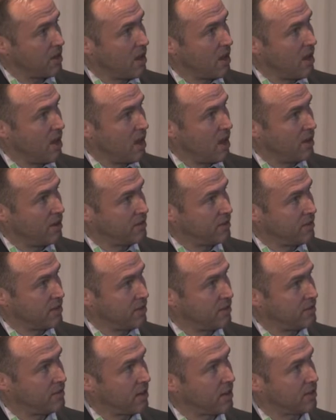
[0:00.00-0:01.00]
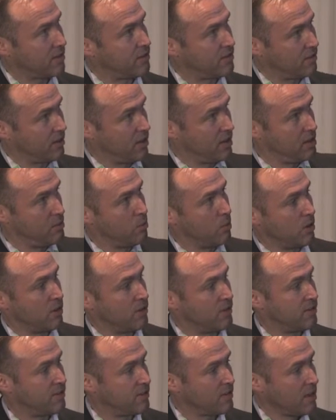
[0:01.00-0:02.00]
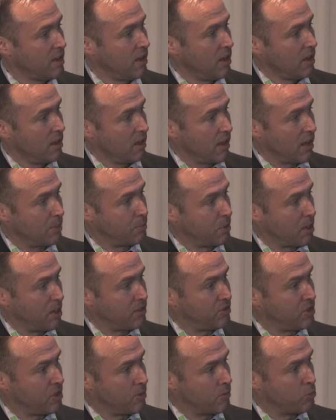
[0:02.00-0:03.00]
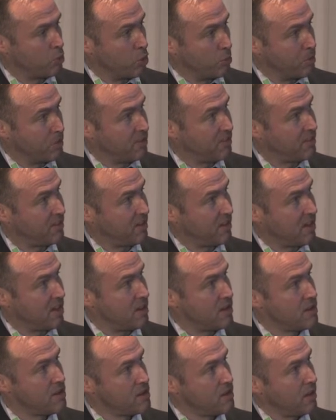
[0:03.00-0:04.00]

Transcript: And the second study was led by Jim Rubenstein.